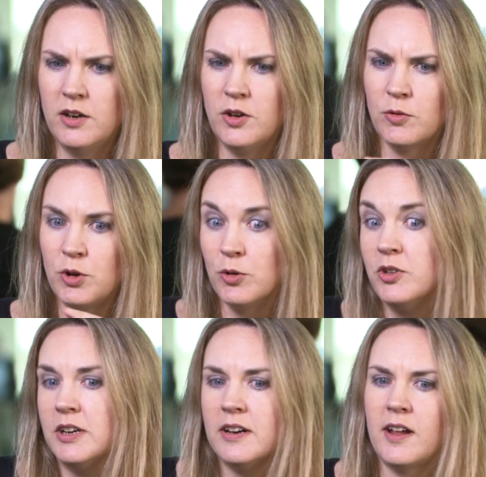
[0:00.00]
you know, your
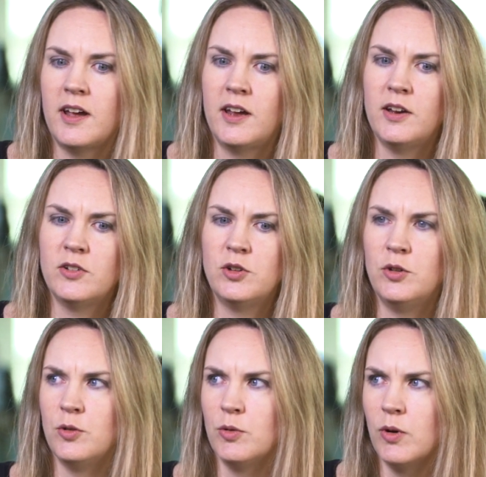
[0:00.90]
D N A
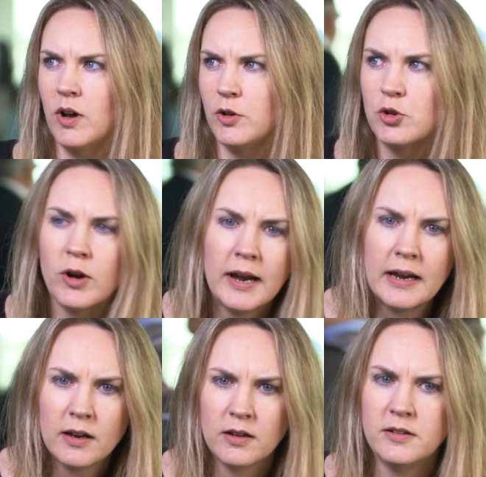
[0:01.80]
to a
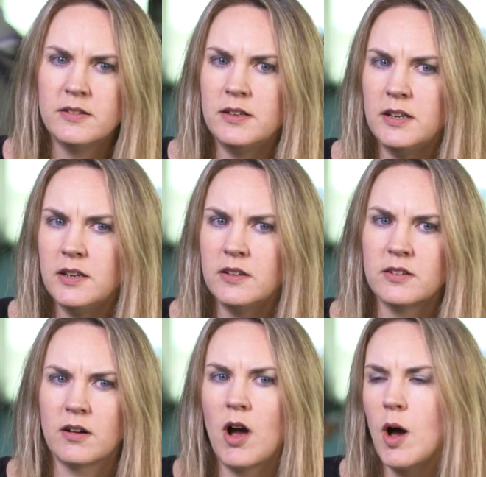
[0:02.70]
trait, a
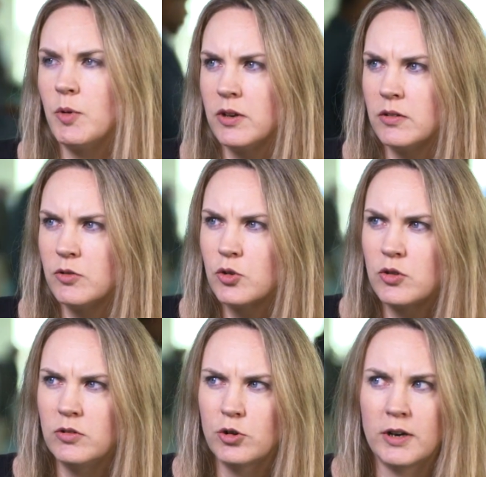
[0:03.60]
disease, a common
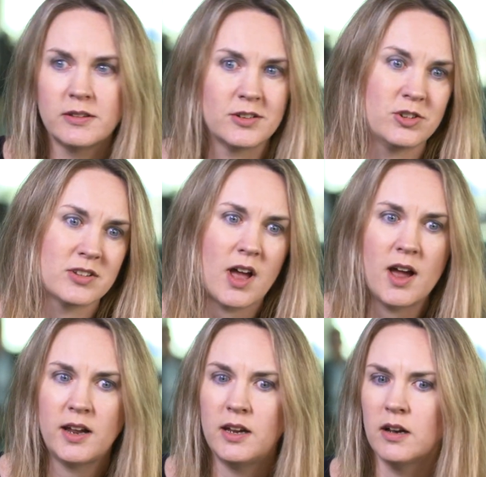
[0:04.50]
trait such as
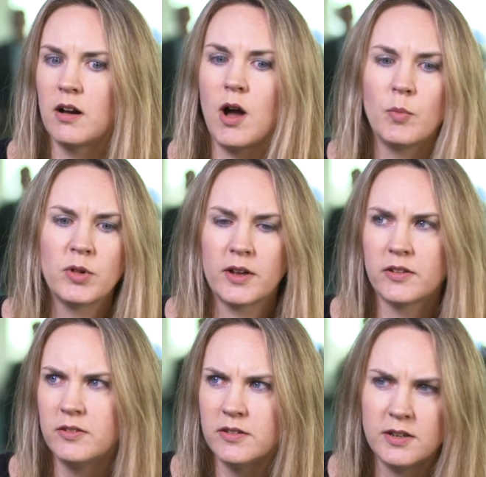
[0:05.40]
height, a
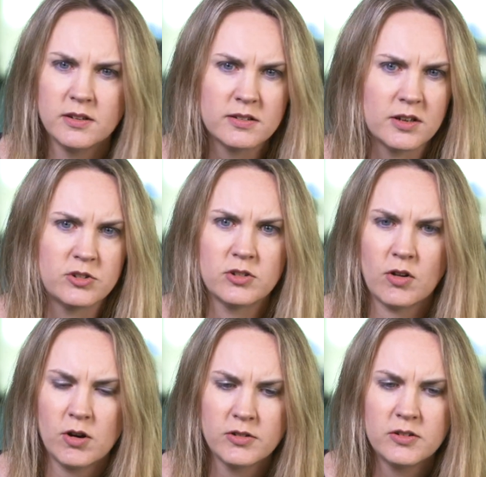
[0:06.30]
complex disease such as
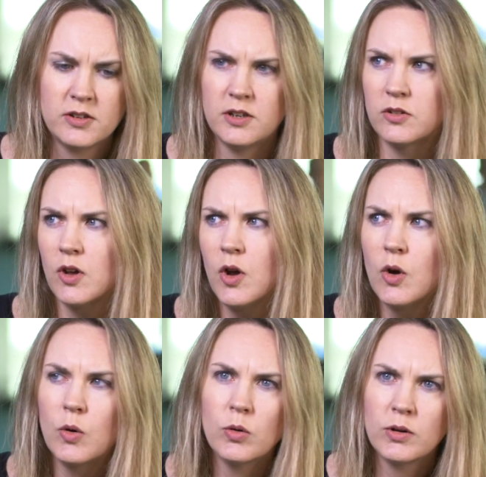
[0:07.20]
heart disease,
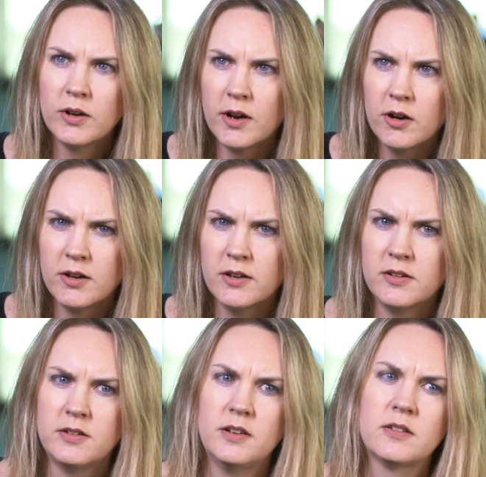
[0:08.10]
or an inherited
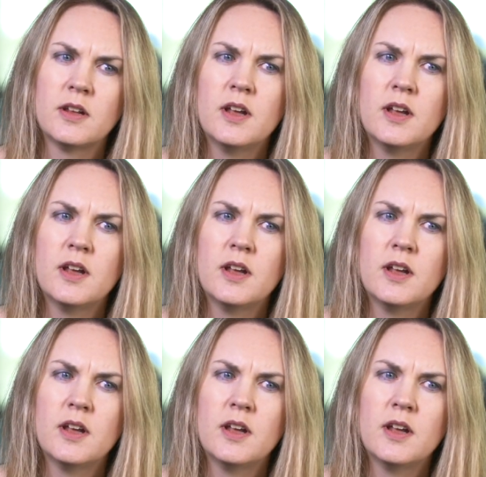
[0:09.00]
disease.